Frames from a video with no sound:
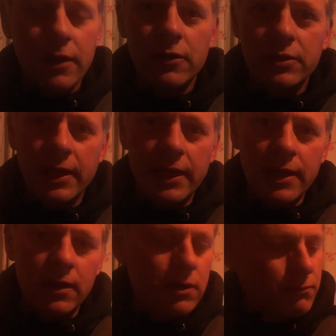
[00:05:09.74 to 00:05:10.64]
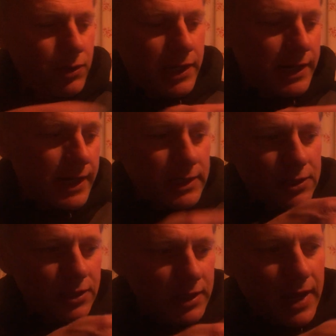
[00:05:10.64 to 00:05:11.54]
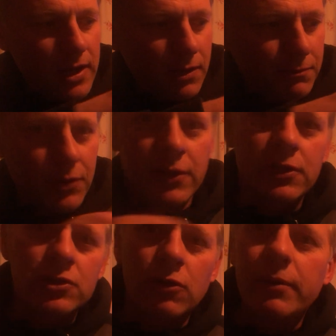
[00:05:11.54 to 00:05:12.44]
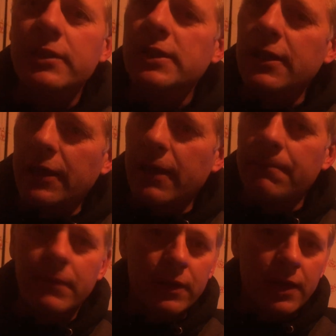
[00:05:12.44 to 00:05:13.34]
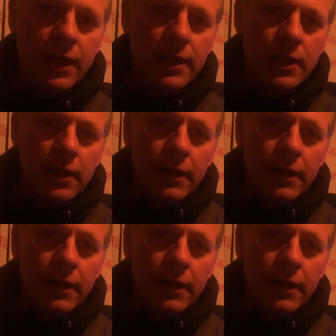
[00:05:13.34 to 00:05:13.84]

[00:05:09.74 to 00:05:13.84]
coding it, putting it next to the date, and putting the topics in there. Okay.